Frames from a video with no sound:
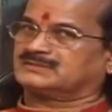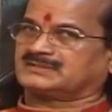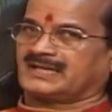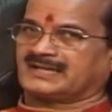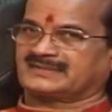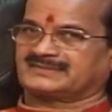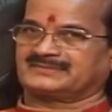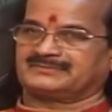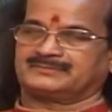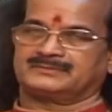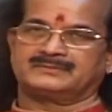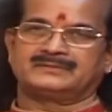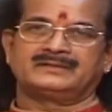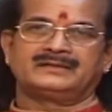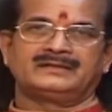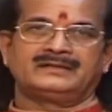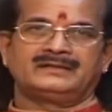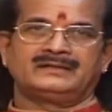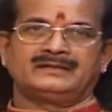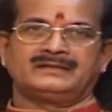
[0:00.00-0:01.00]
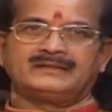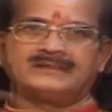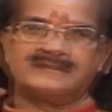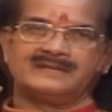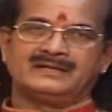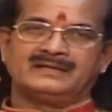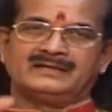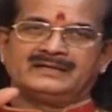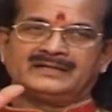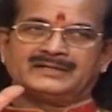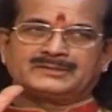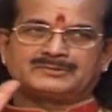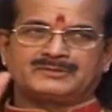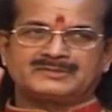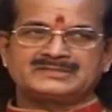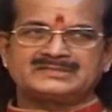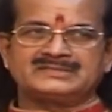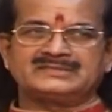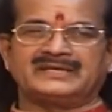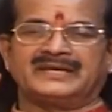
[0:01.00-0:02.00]
saxophone. It
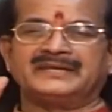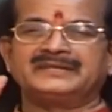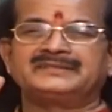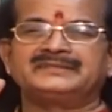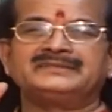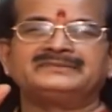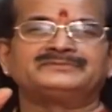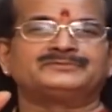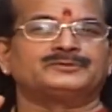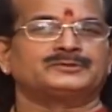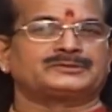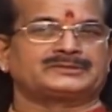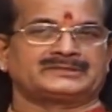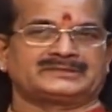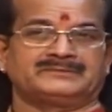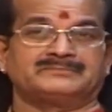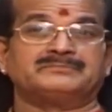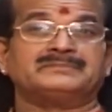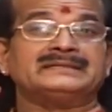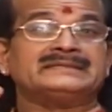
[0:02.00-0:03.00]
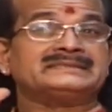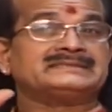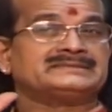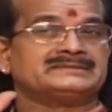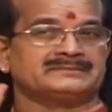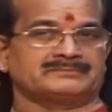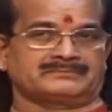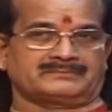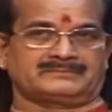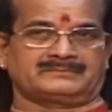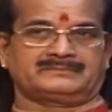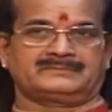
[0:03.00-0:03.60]
was in 1840, Belgium.